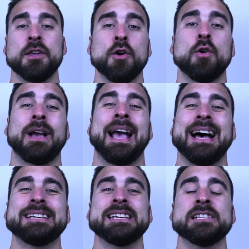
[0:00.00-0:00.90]
Your
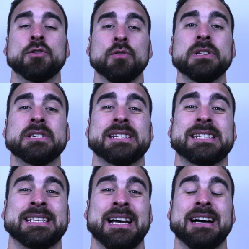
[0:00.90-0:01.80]
cat is going to
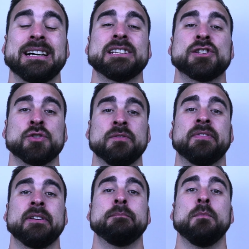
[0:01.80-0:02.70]
start
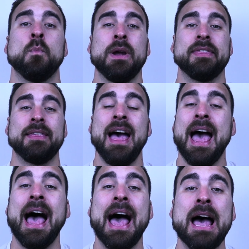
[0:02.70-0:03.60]
suffering with
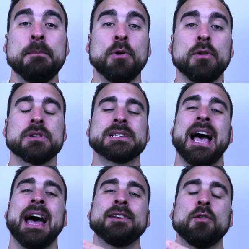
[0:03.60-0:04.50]
hairballs
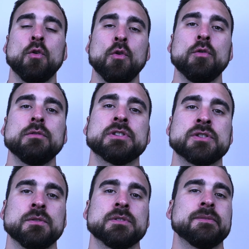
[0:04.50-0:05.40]
and all
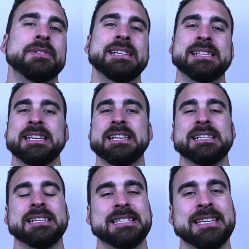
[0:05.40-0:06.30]
sorts of diseases.